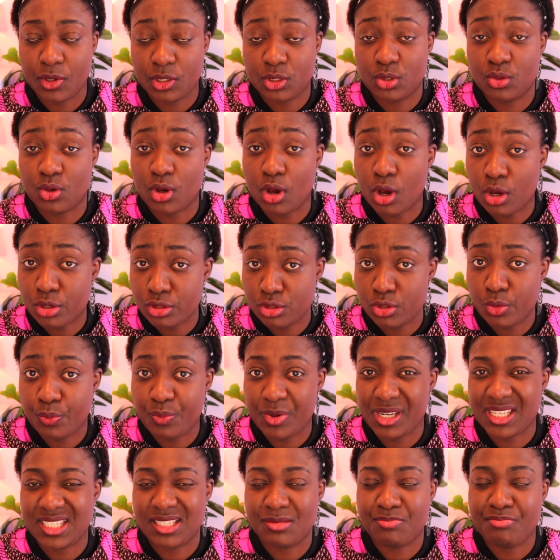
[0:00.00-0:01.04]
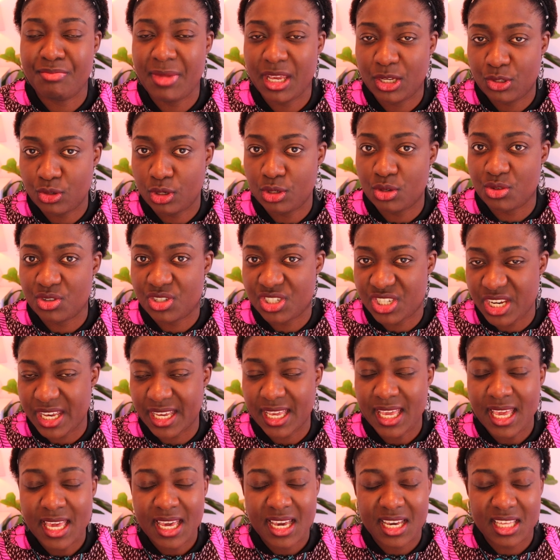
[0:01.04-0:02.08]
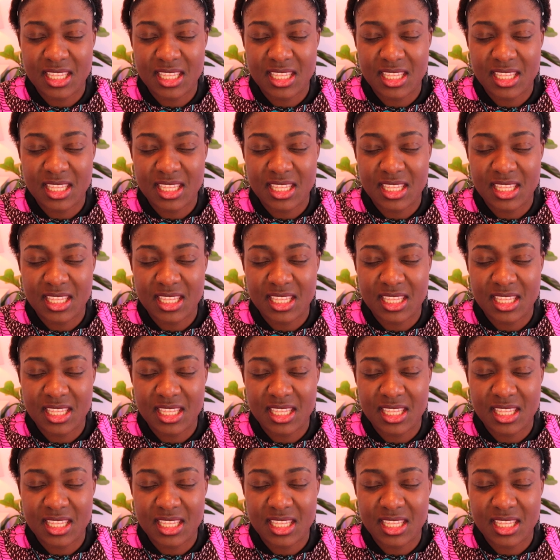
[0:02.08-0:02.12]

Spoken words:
but to also please make sure you check.